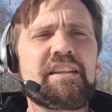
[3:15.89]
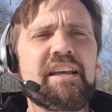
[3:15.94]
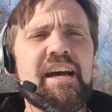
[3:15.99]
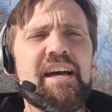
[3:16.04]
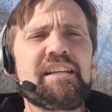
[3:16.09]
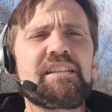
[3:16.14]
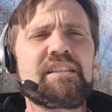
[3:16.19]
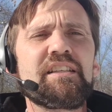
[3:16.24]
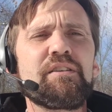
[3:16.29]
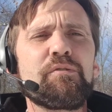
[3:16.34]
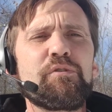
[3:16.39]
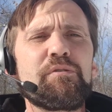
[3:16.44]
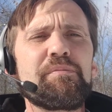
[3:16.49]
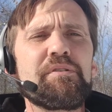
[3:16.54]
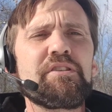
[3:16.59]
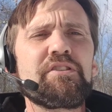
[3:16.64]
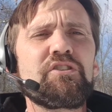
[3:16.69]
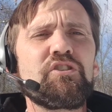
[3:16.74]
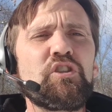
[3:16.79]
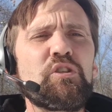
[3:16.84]
that would
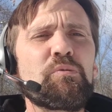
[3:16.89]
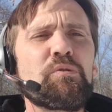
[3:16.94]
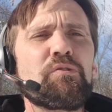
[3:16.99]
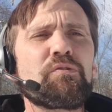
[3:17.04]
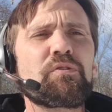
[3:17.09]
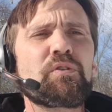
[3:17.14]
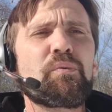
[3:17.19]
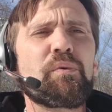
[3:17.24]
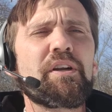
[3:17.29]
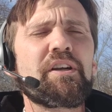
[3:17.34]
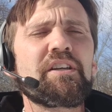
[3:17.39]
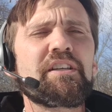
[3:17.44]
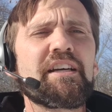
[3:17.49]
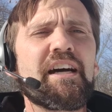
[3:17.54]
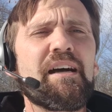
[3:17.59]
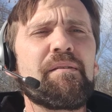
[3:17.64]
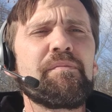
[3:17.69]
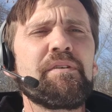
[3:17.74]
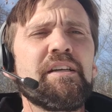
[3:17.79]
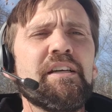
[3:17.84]
be suitable for
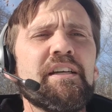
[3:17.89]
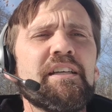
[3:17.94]
wintertime,